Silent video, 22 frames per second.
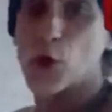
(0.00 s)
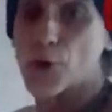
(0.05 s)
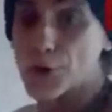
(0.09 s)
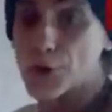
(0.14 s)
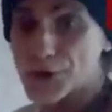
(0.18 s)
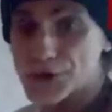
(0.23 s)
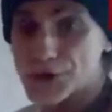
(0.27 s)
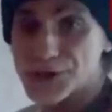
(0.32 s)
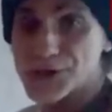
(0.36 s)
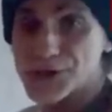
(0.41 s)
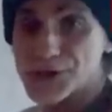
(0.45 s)
the
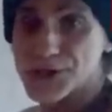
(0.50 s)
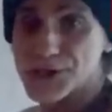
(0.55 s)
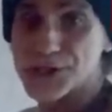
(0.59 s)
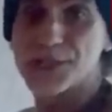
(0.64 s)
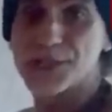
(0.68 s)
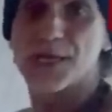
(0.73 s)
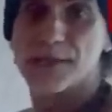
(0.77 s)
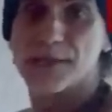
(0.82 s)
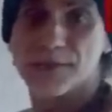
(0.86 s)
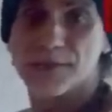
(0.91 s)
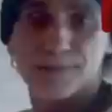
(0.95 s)

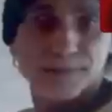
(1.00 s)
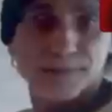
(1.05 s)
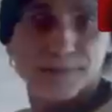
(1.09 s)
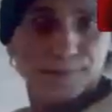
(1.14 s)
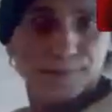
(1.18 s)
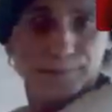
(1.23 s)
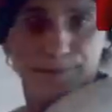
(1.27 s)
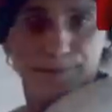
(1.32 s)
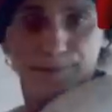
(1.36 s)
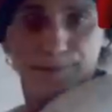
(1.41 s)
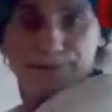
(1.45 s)
horse.
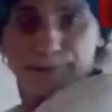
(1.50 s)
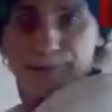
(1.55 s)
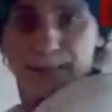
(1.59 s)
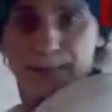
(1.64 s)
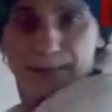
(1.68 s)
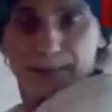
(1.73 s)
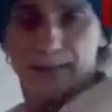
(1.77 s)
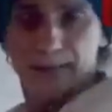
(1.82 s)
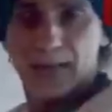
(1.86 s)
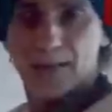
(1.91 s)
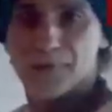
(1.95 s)

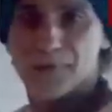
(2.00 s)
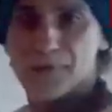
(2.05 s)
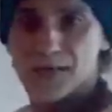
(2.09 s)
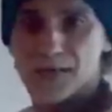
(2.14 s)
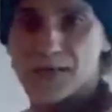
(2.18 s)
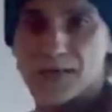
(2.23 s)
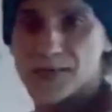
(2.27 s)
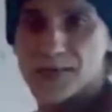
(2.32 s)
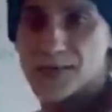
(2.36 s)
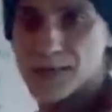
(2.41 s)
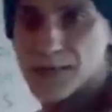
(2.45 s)
And
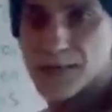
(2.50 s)
the